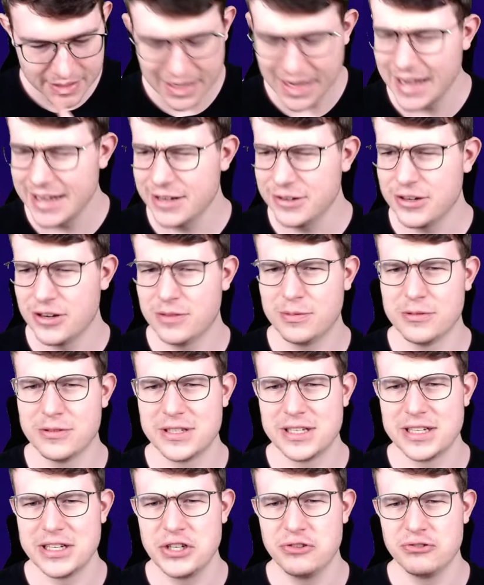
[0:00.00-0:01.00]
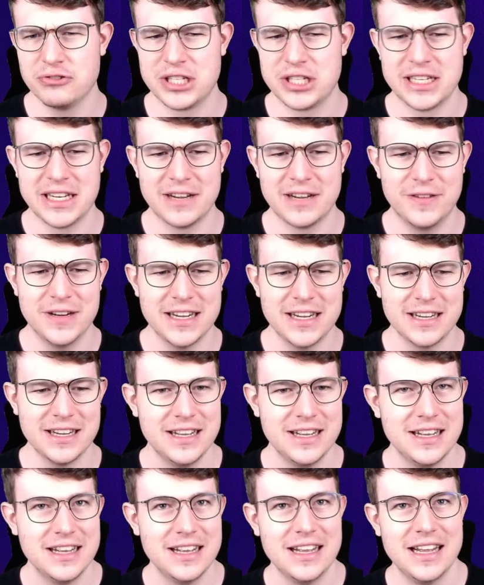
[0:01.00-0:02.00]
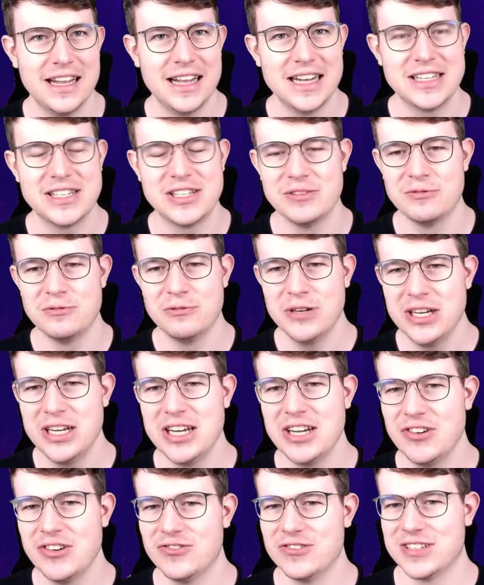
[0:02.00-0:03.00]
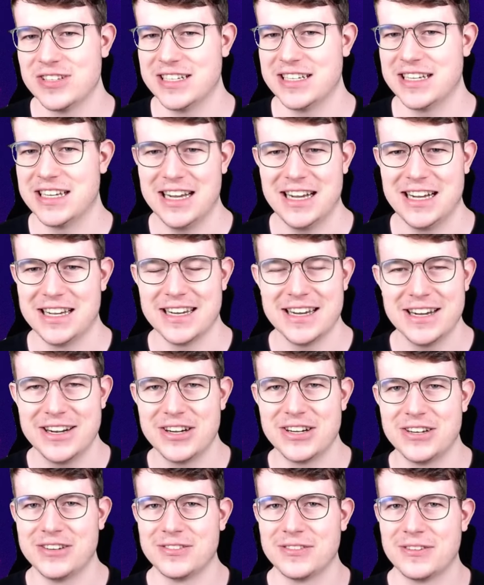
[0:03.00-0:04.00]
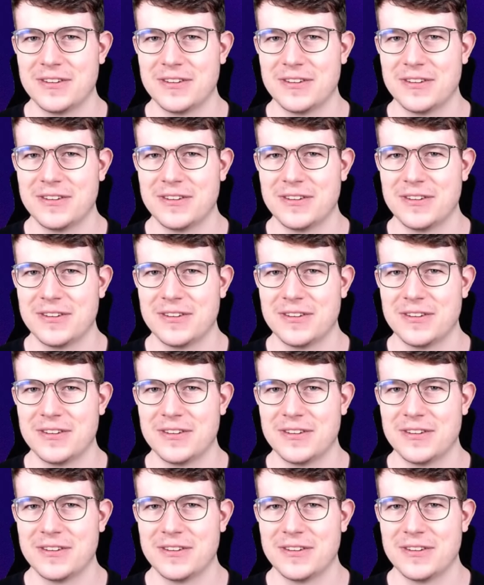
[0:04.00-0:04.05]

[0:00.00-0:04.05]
I don't know, bro. It's interesting. I feel like it's a really interesting card. I don't know.